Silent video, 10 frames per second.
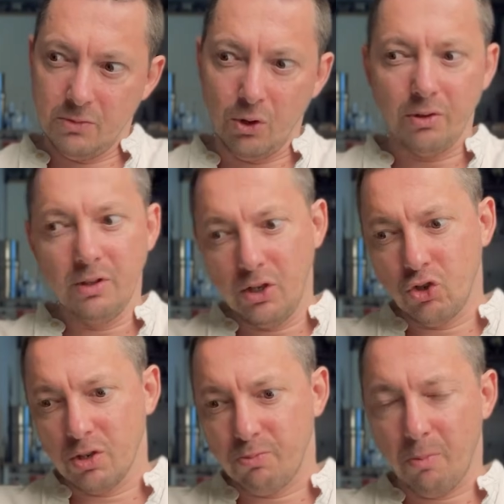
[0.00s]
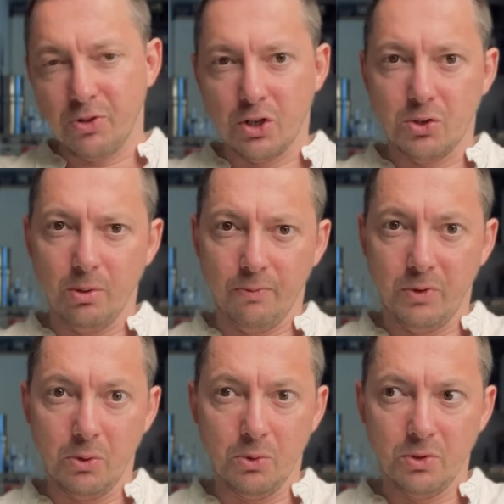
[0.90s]
not Nietzsche's propositional
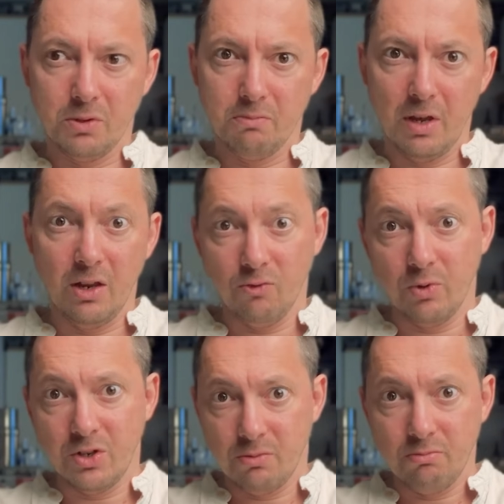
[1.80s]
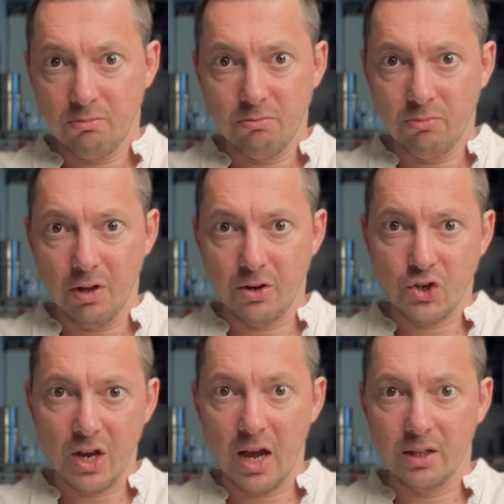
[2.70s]
views, many of which Bernard
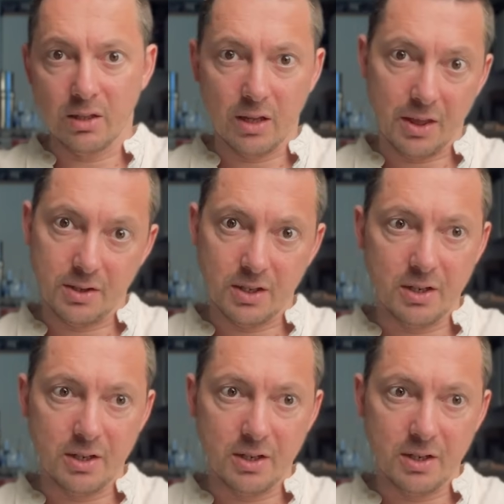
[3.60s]
shared and others he